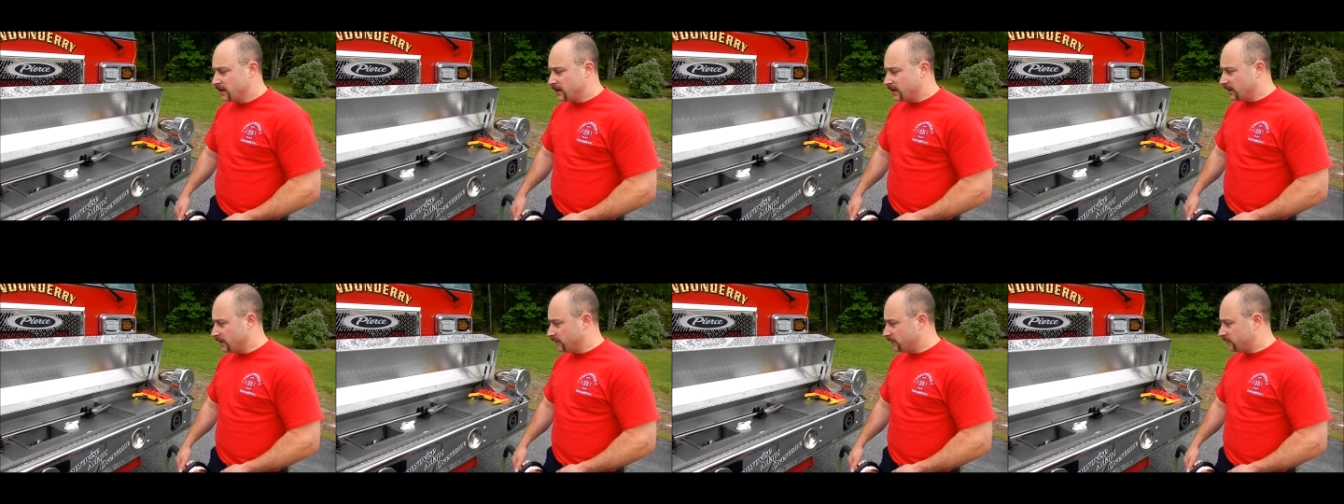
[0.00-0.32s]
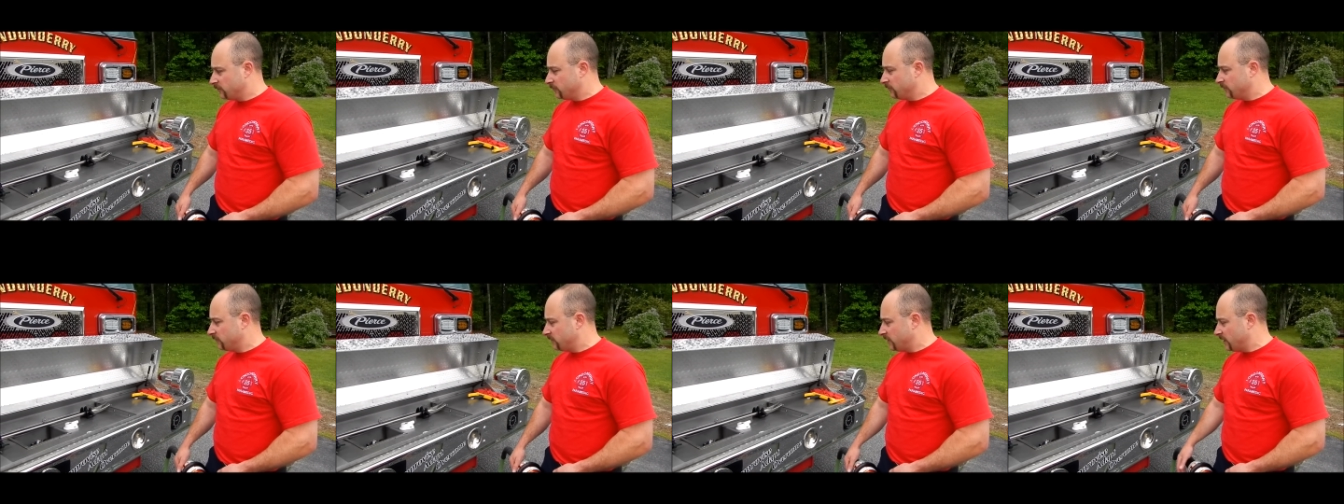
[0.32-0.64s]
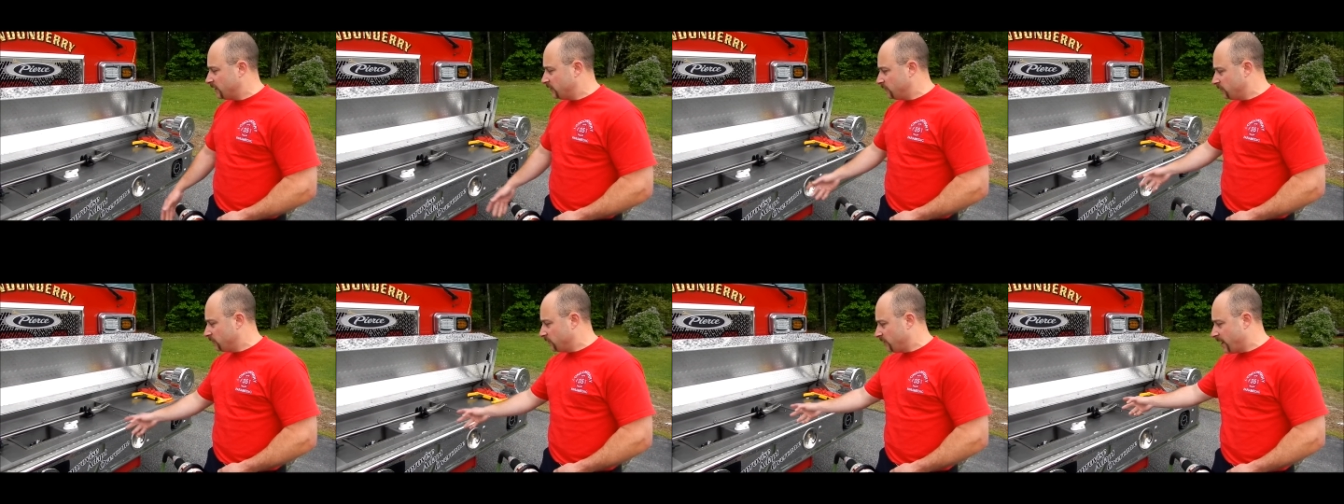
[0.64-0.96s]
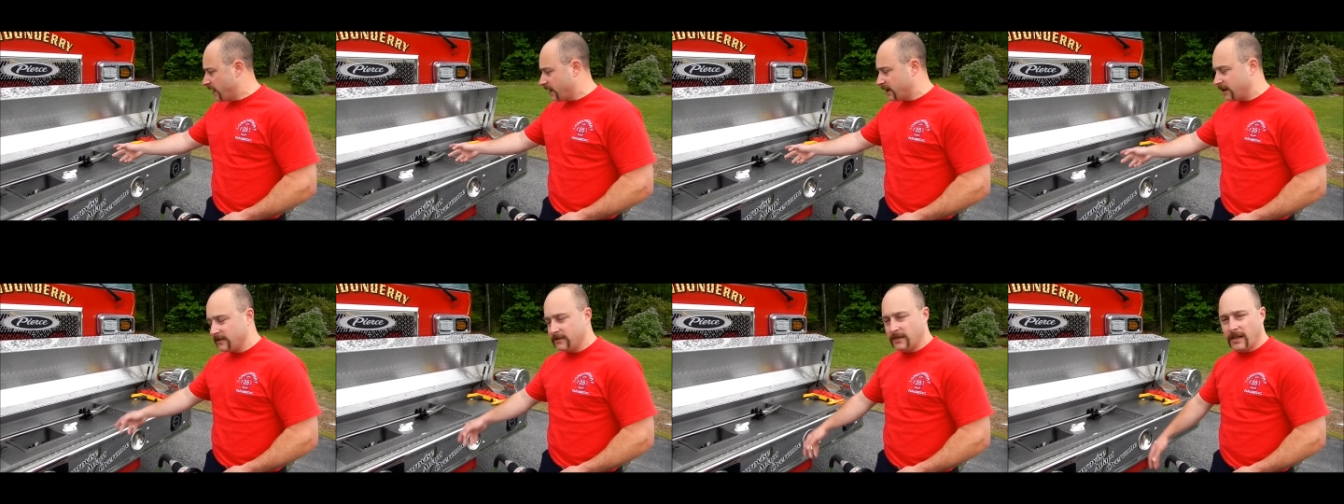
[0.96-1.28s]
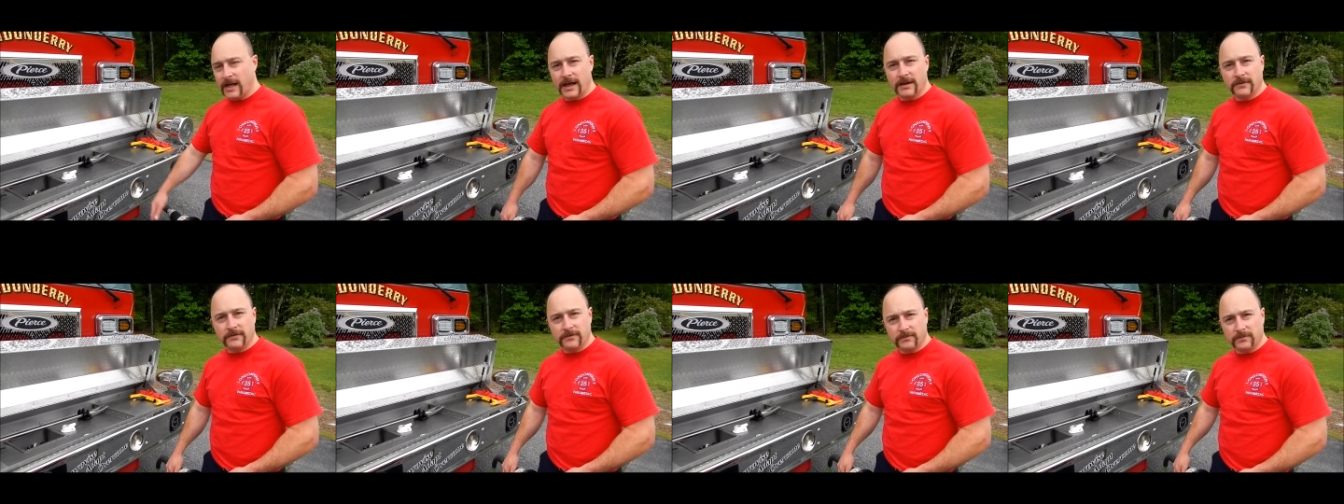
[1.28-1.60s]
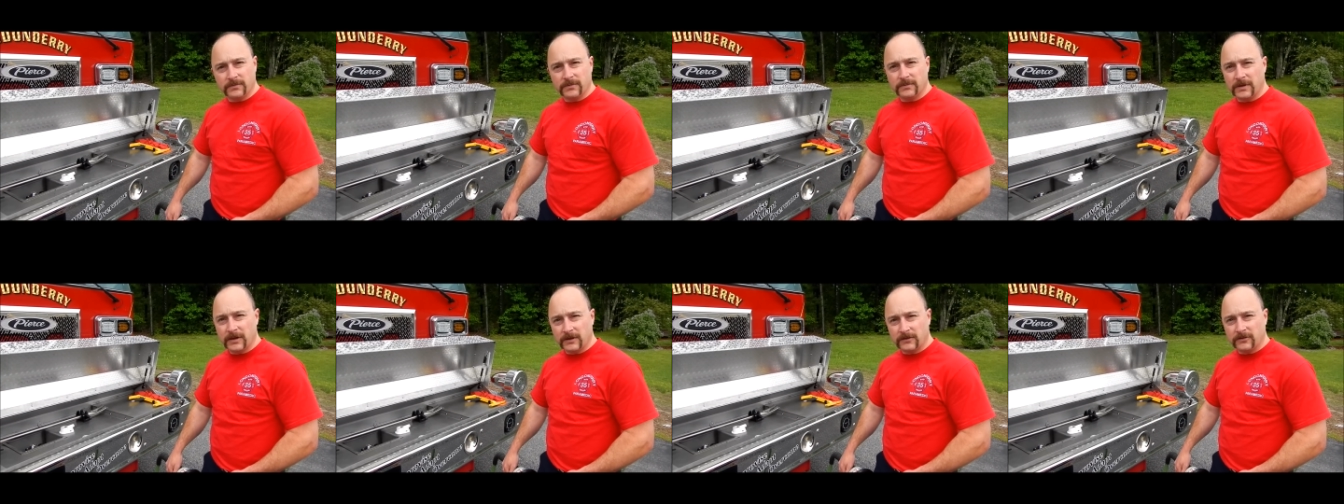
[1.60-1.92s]
and as soon as they do that, it live
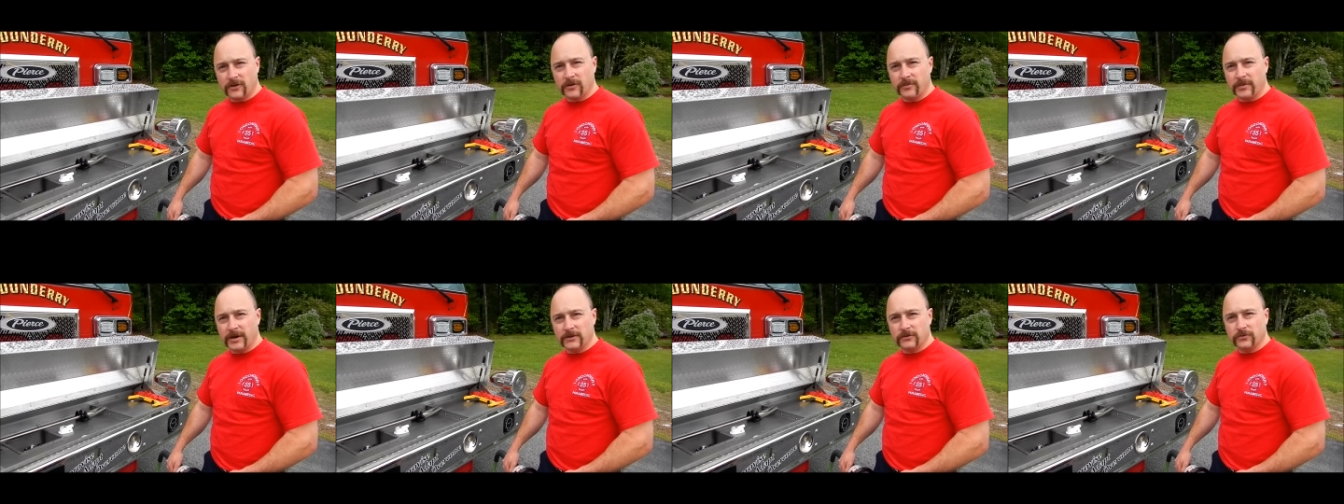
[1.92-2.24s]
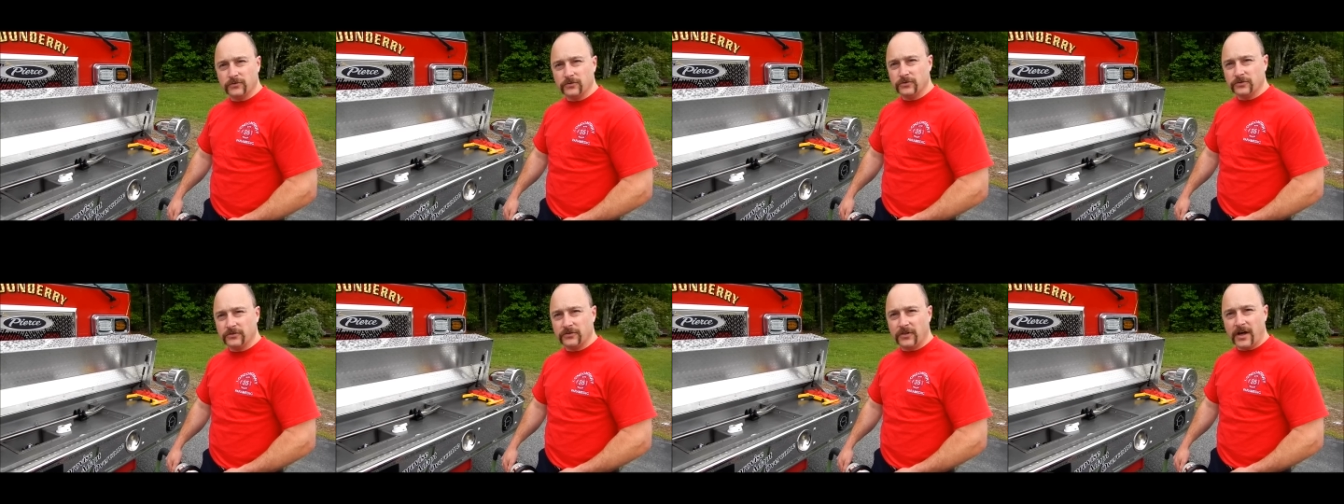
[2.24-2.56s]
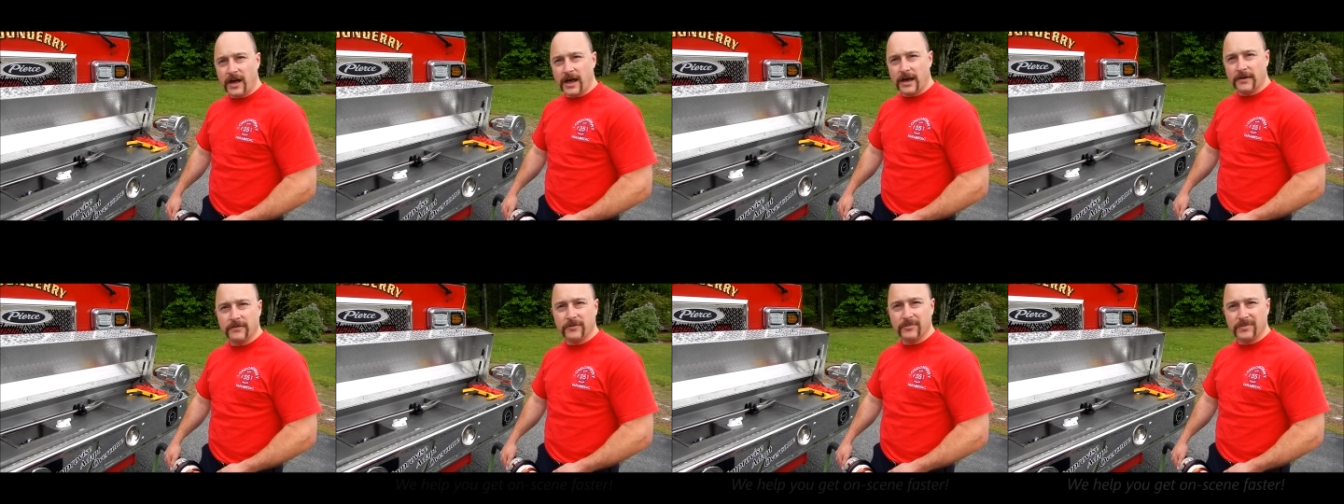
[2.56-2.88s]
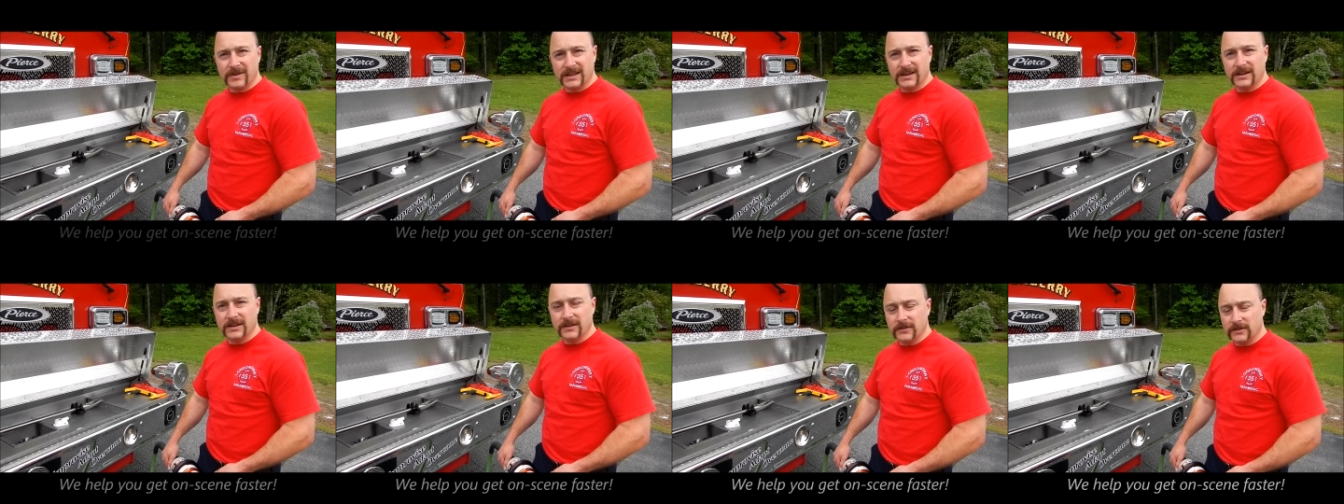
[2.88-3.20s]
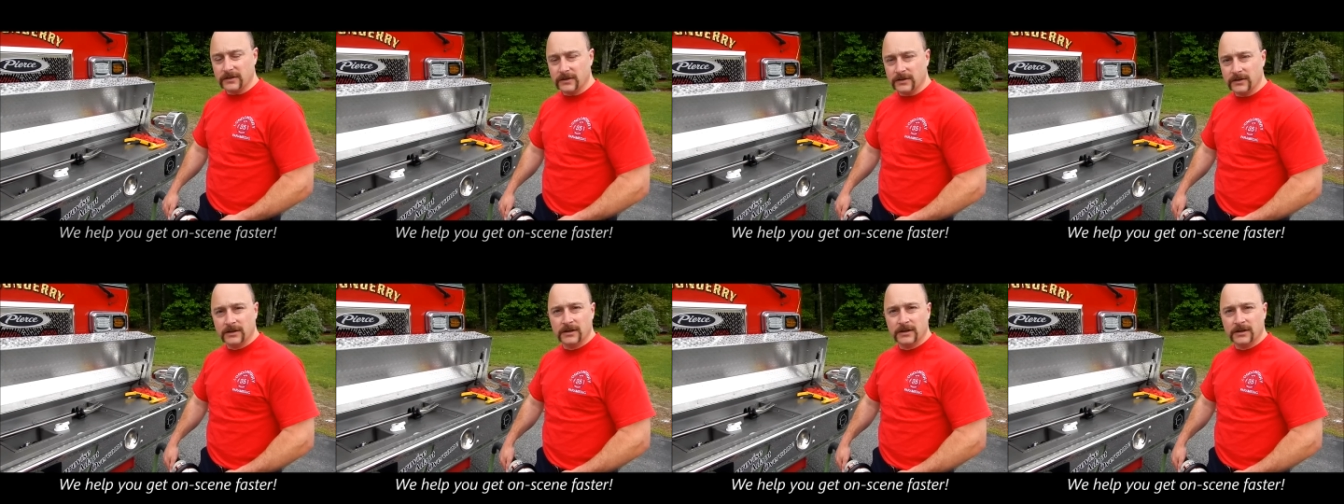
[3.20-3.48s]
gets all my tools live immediately.